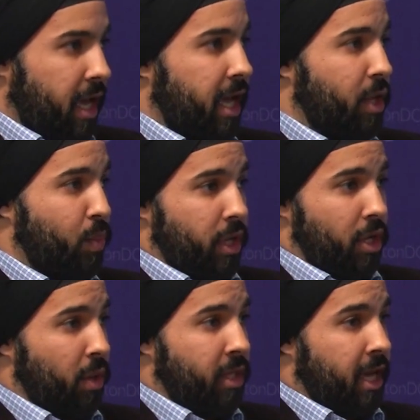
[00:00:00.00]
And we
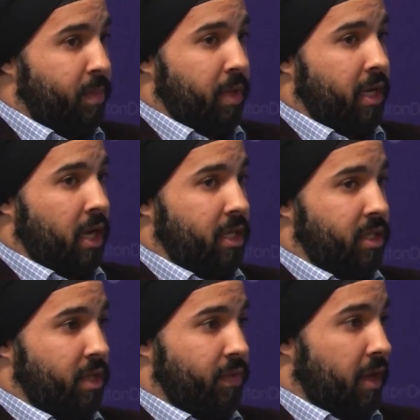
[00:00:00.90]
know that because
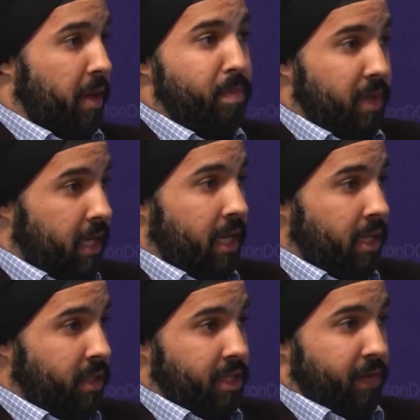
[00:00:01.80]
of
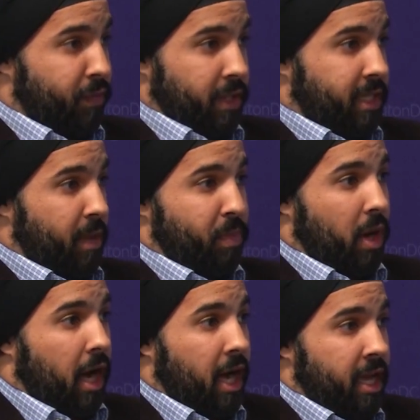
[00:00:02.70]
meetings that, for example,
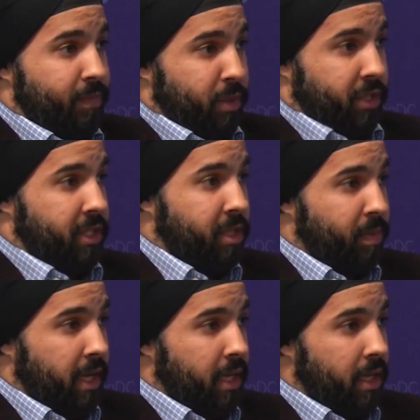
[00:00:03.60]
I have
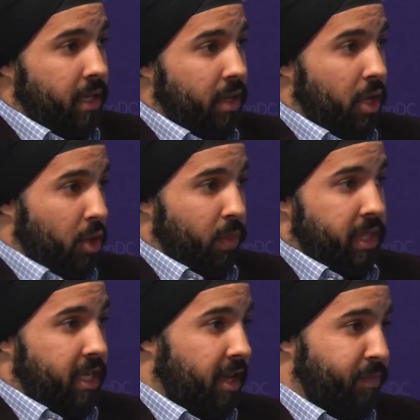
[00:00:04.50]
participated in with
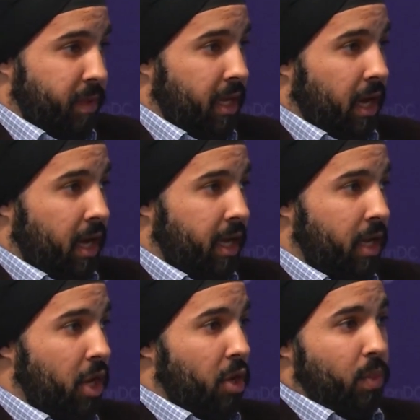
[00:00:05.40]
the FBI,
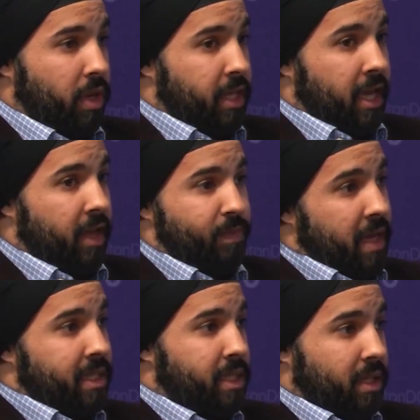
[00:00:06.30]
where they have
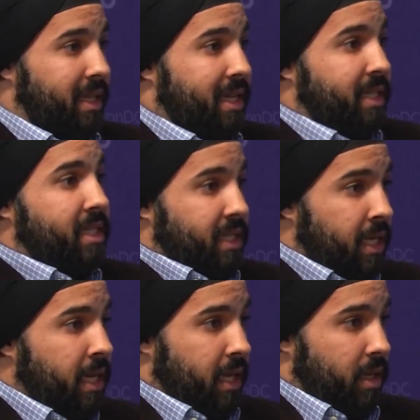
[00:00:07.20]
basically
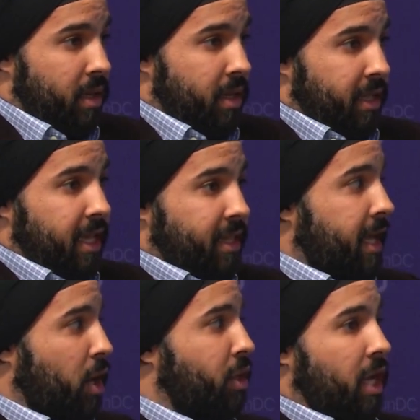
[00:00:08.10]
conceded that
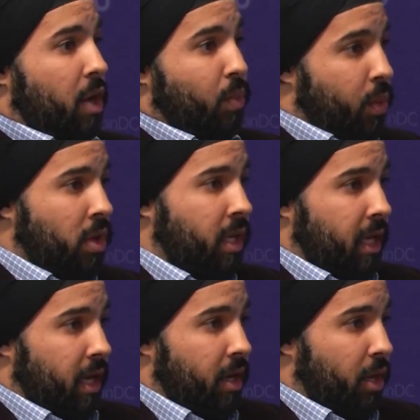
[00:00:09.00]
they are not
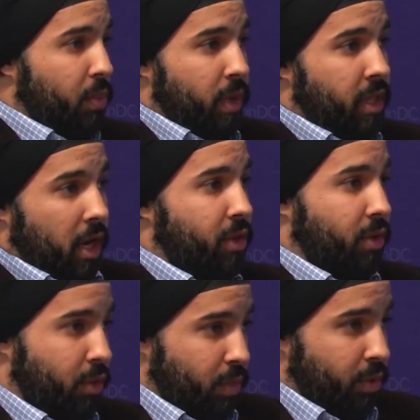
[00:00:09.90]
working with other
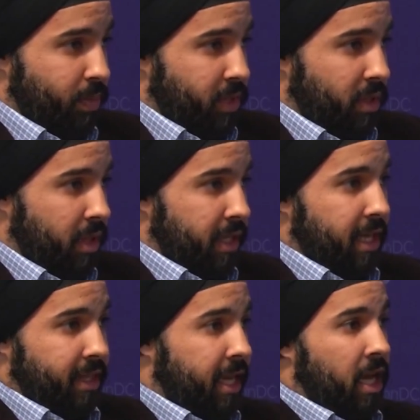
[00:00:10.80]
groups,
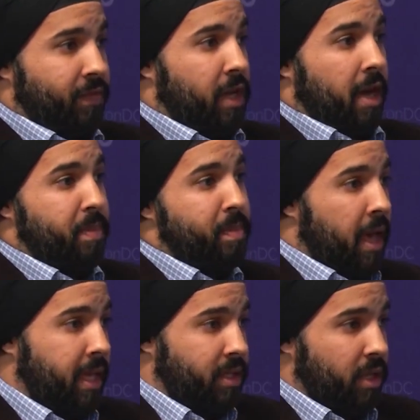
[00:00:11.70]
that they have not
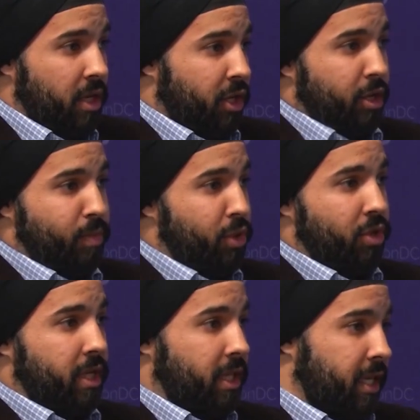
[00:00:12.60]
met
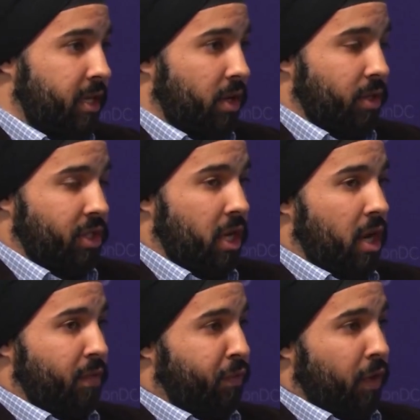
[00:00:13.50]
community leaders
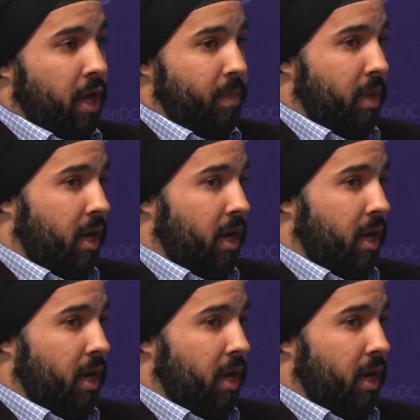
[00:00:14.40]
from